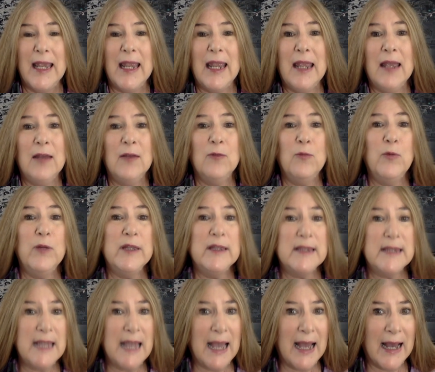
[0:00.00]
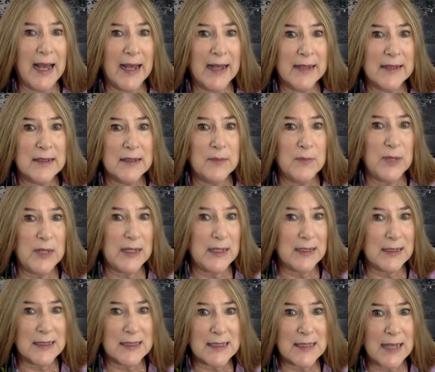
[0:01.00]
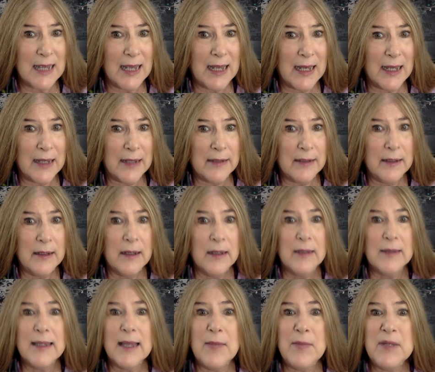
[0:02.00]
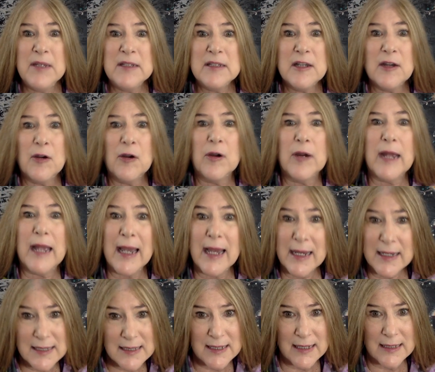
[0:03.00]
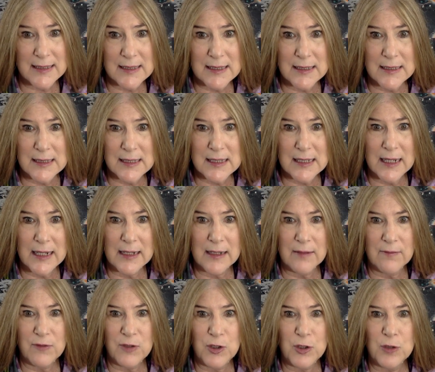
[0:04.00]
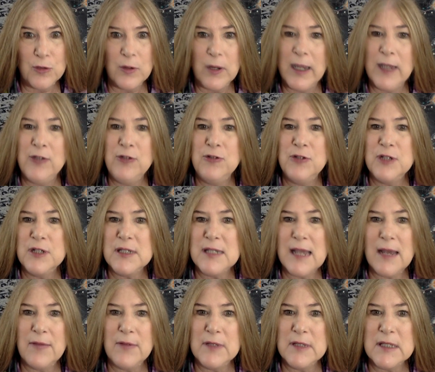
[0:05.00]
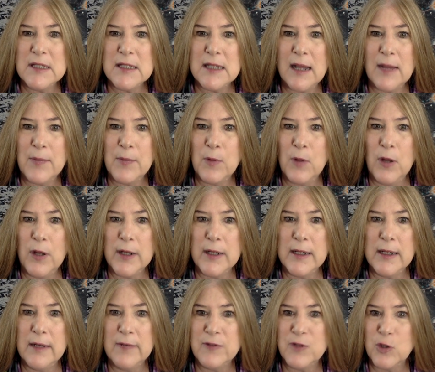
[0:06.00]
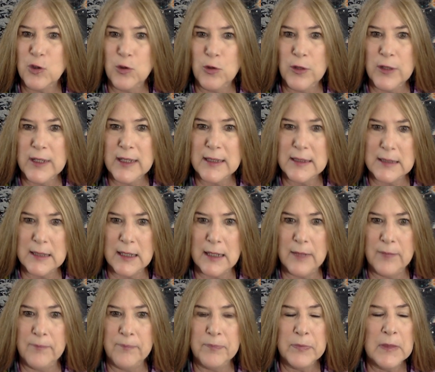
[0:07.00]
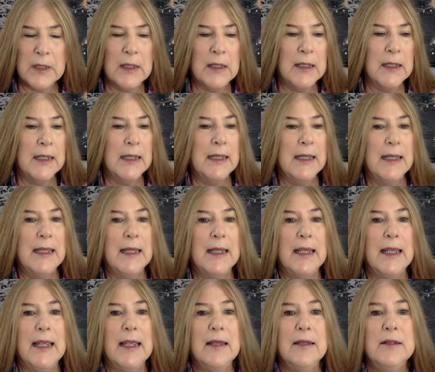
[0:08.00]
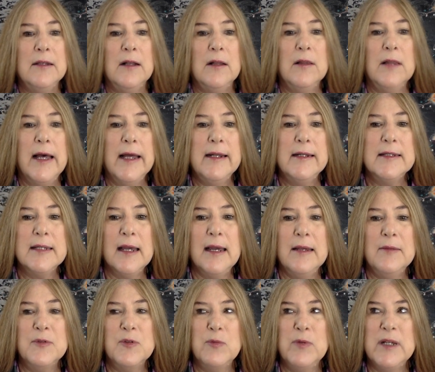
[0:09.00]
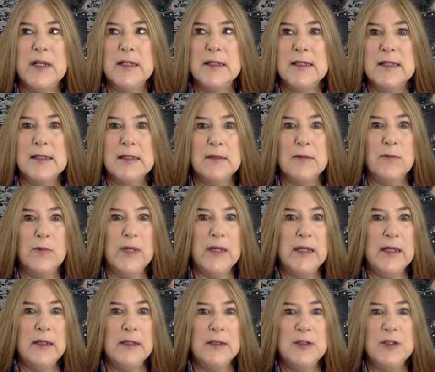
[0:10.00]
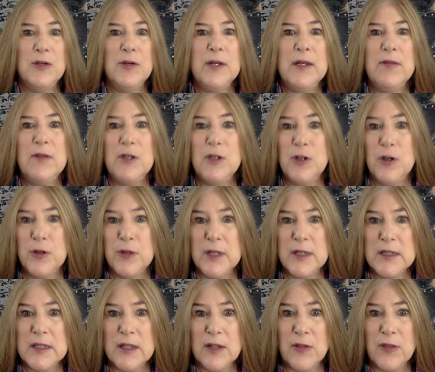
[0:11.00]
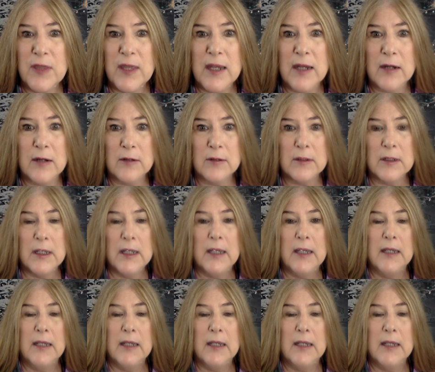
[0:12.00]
And with that being said, that means there are assets inside of you, and you just haven't stopped long enough to look at them. And a lot of times we don't even know that they're there.